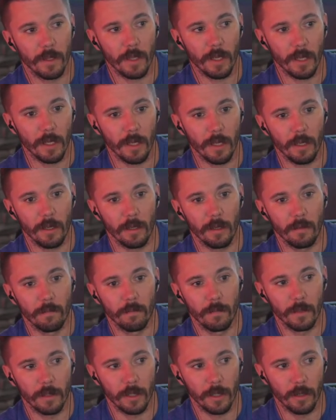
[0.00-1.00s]
the,
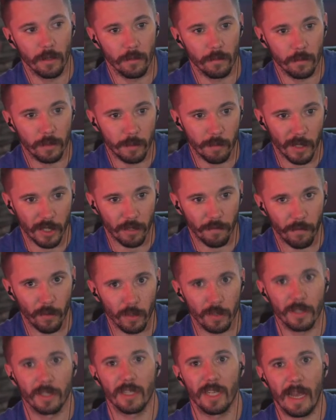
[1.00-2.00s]
you know, special
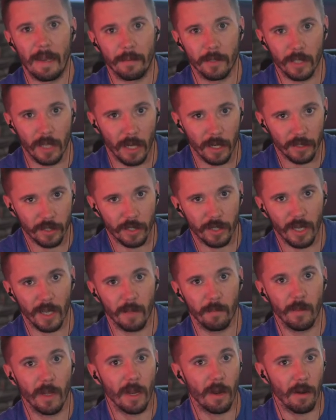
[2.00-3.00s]
forces sabotage
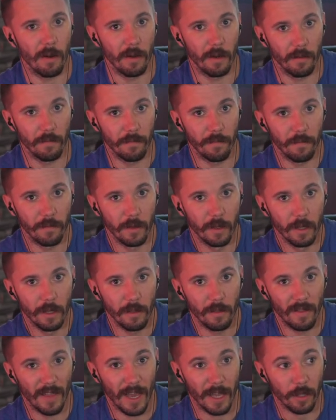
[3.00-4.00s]
type narrative
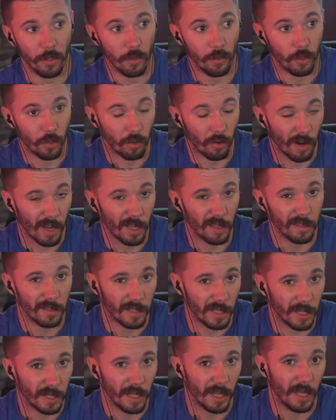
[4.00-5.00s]
that Ukraine
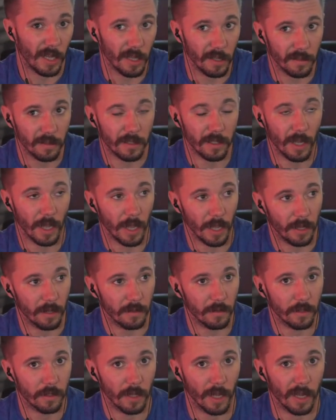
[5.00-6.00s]
did hint
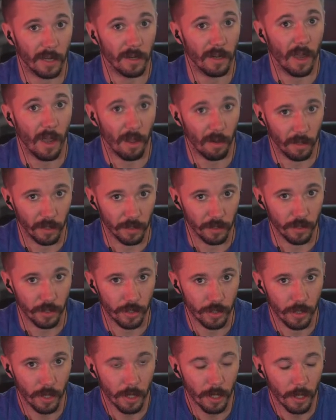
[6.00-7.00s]
and
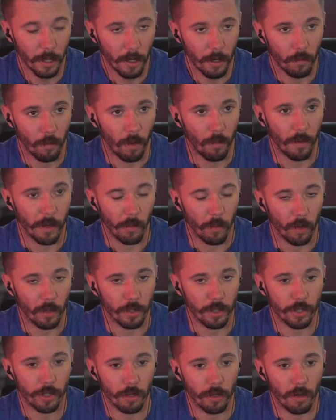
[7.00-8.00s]
acknowledge. What we
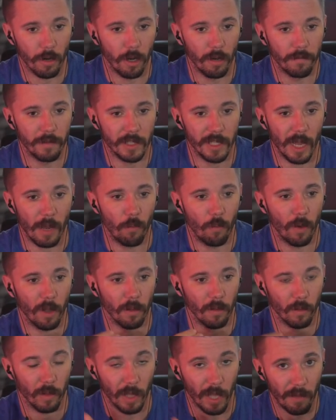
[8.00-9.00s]
weren't sure of is at
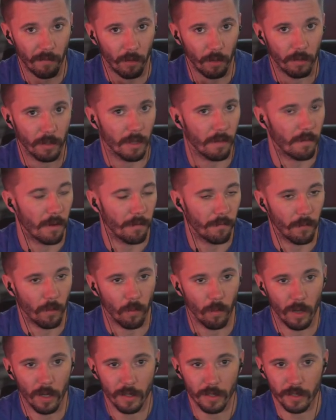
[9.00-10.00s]
what level. Even if
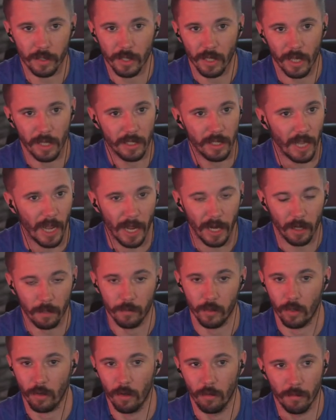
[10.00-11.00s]
it was a
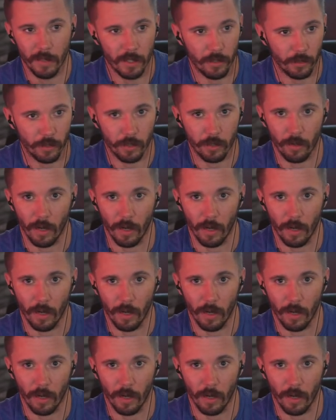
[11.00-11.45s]
TACMS or a missile